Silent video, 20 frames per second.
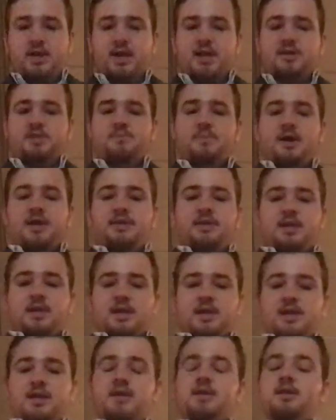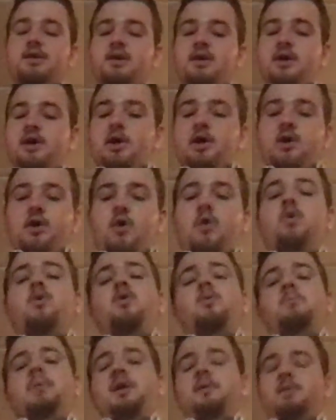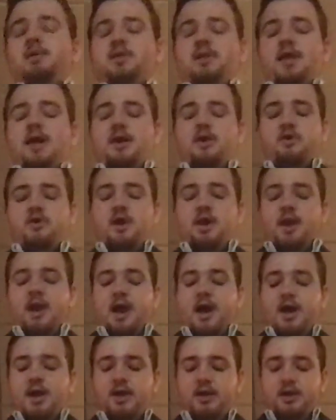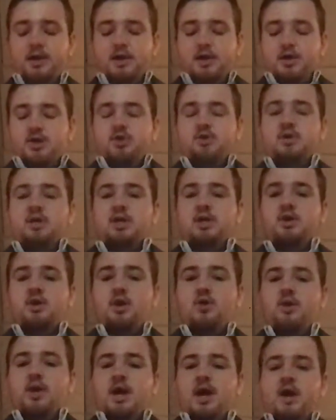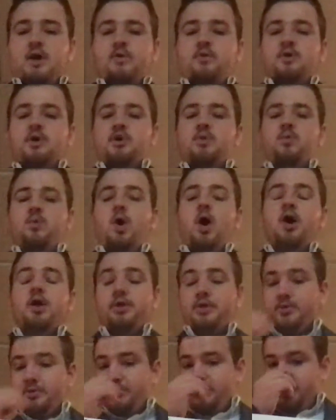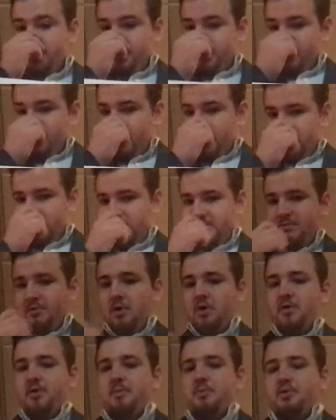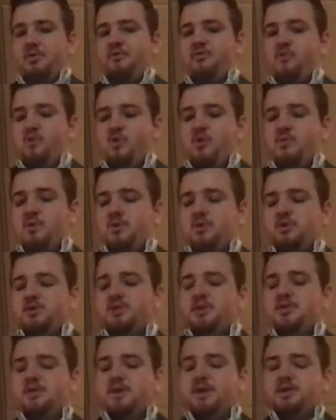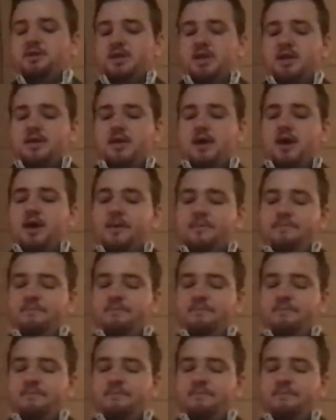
nice bite to eat, or maybe later at night, you can go down and walk through the streets of all the performers and things like that.